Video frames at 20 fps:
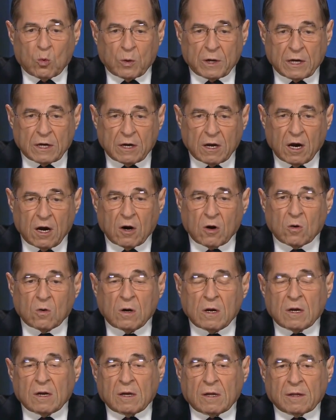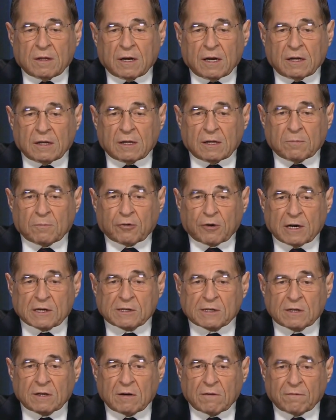We know that the
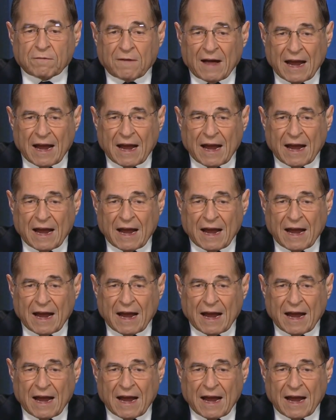president